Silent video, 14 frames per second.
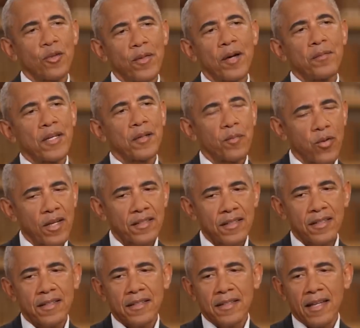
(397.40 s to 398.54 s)
you about being
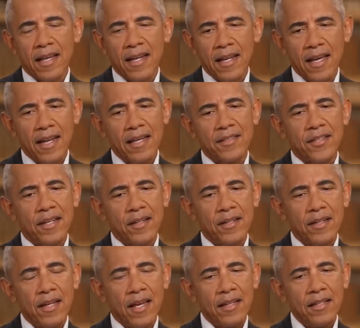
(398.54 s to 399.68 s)
president, and and I said,
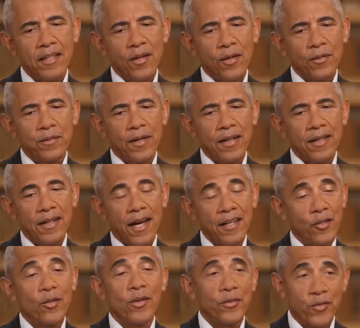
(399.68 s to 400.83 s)
you know, I
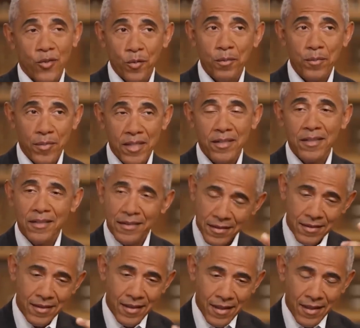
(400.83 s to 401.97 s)
knew I was going to be busy,
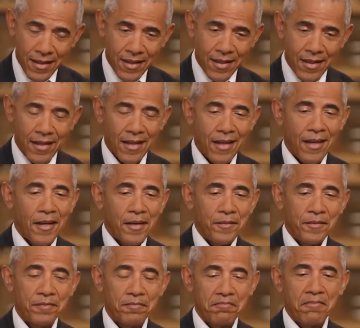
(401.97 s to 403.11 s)
uh,
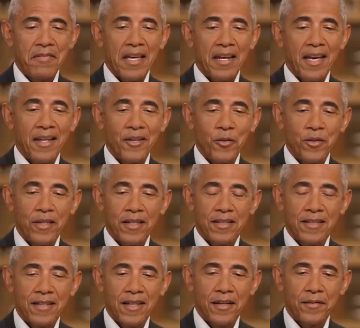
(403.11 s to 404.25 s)
and I knew
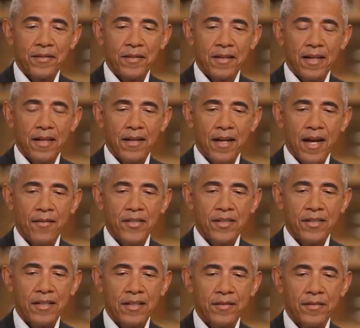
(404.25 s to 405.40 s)
that uh, uh,
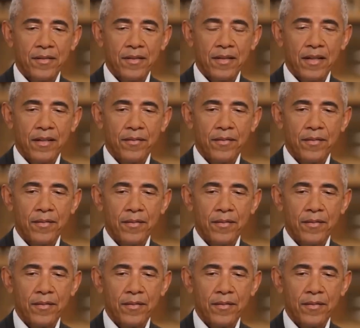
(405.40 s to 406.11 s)
obviously uh,